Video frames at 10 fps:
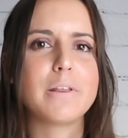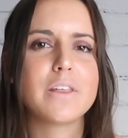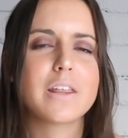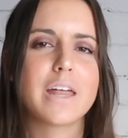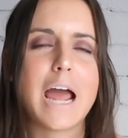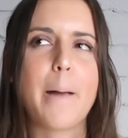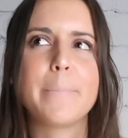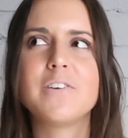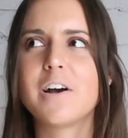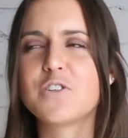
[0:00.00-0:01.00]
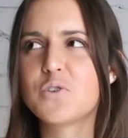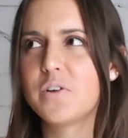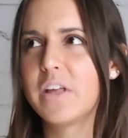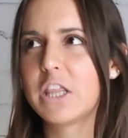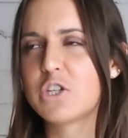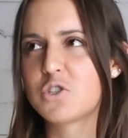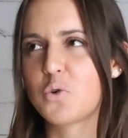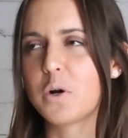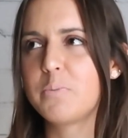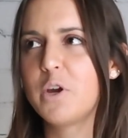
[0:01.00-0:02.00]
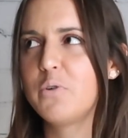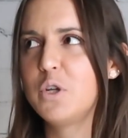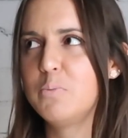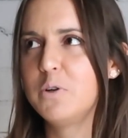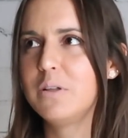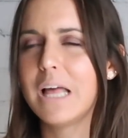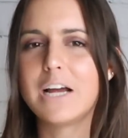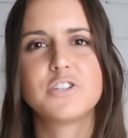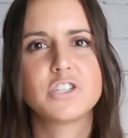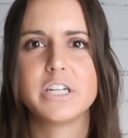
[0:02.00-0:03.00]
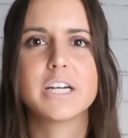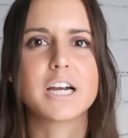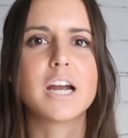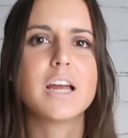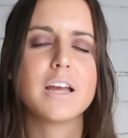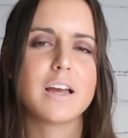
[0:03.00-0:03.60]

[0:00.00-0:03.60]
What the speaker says: I think that happened also on like the Scorpio new moon last year,